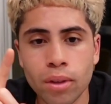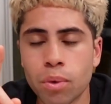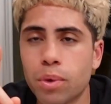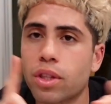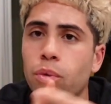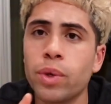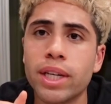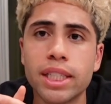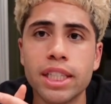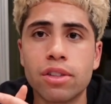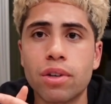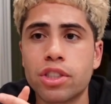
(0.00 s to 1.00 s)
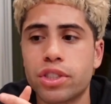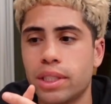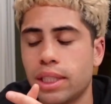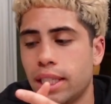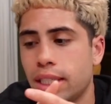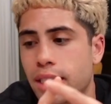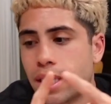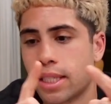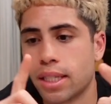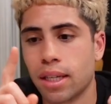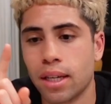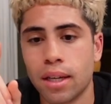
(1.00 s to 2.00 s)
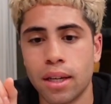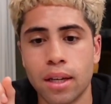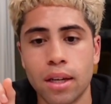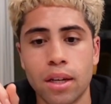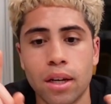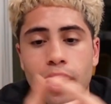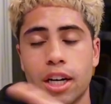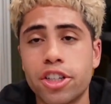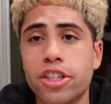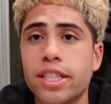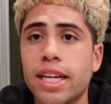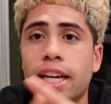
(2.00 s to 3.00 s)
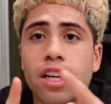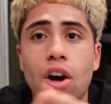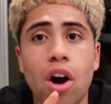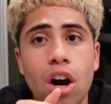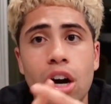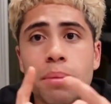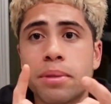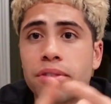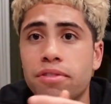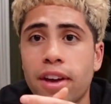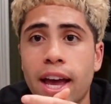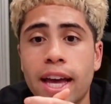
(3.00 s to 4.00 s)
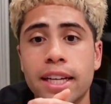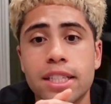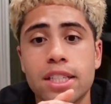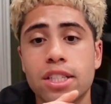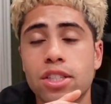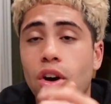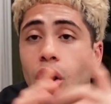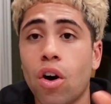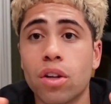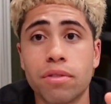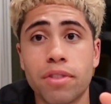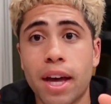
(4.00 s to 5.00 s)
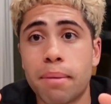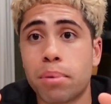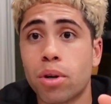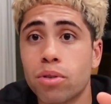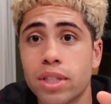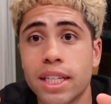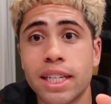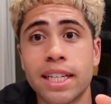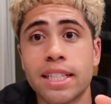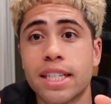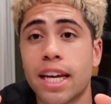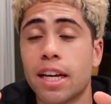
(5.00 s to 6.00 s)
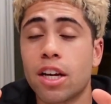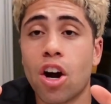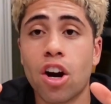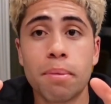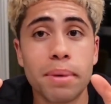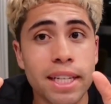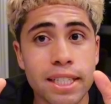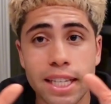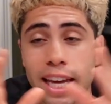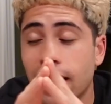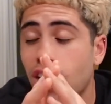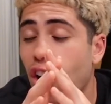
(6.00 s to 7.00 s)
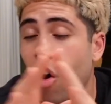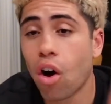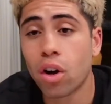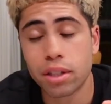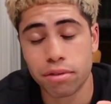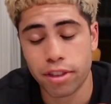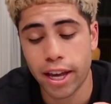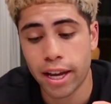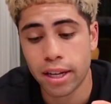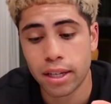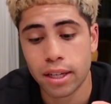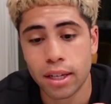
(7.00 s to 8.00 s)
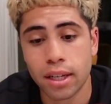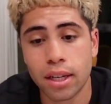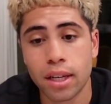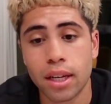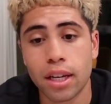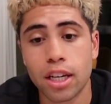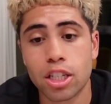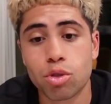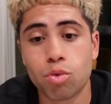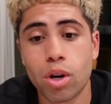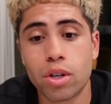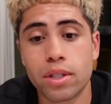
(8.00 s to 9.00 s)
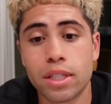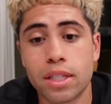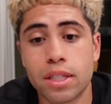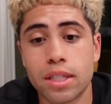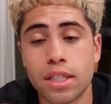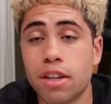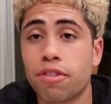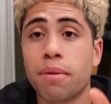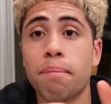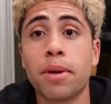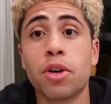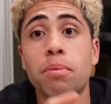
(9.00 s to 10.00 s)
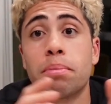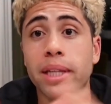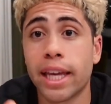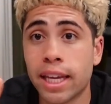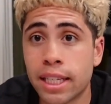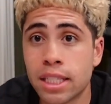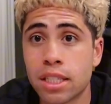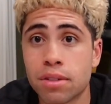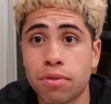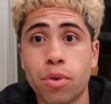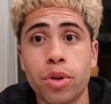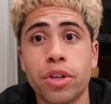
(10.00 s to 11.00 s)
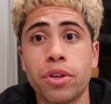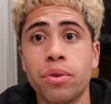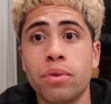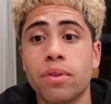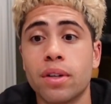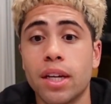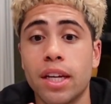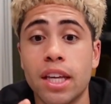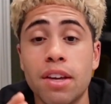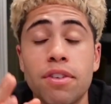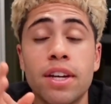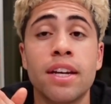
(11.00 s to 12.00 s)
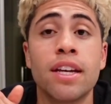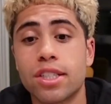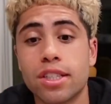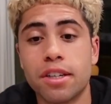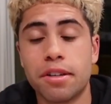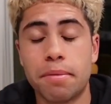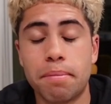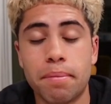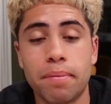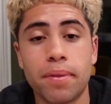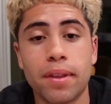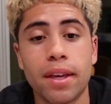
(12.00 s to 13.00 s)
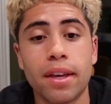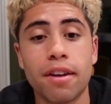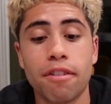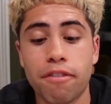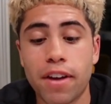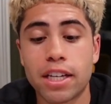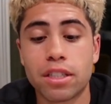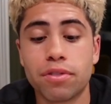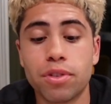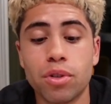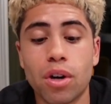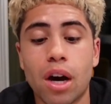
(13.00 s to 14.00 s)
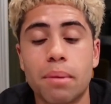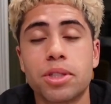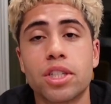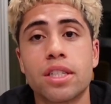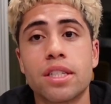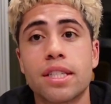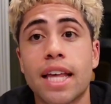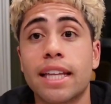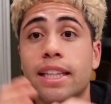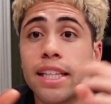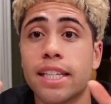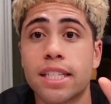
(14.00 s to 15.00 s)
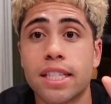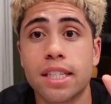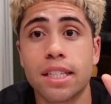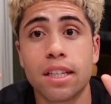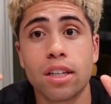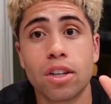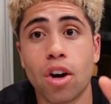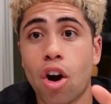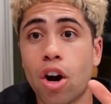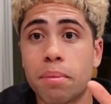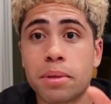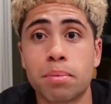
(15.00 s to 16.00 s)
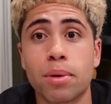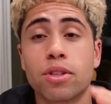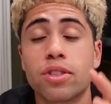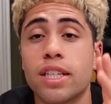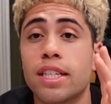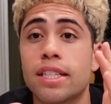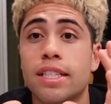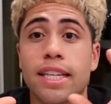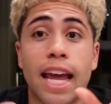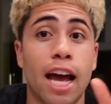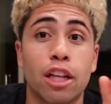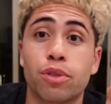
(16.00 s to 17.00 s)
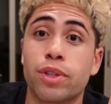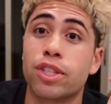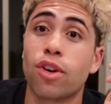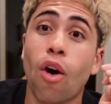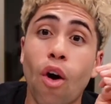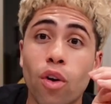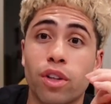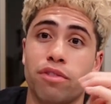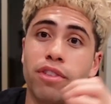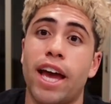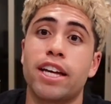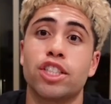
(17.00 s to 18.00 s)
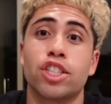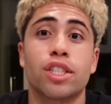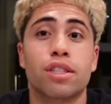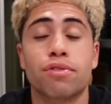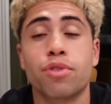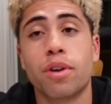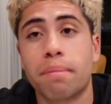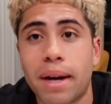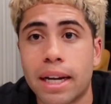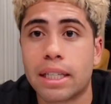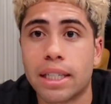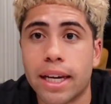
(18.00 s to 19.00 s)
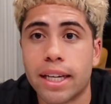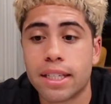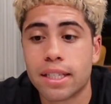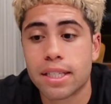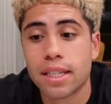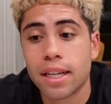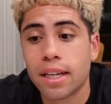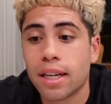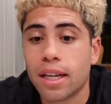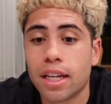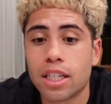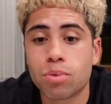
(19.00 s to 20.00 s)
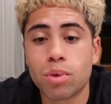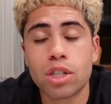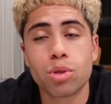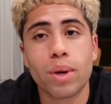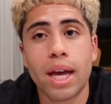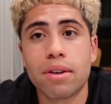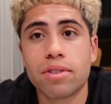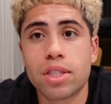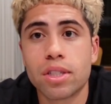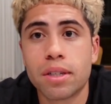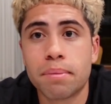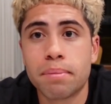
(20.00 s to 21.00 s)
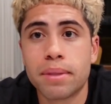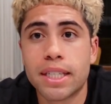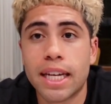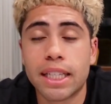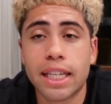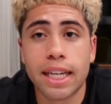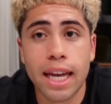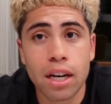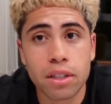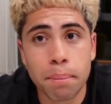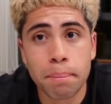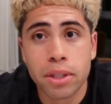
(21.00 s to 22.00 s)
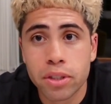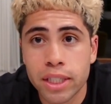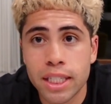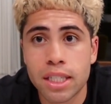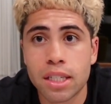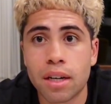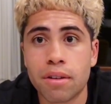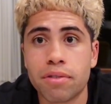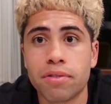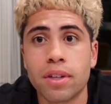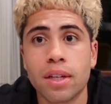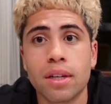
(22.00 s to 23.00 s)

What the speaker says: with a weekly grocery list, understanding carbs, fats, all of that, protein intake, carb intake, all of that, as well as different meal plans for you, and even some fast food options that list carbs, proteins, calories, all of that, just for my clients. As well as we have some daily accountability stuff.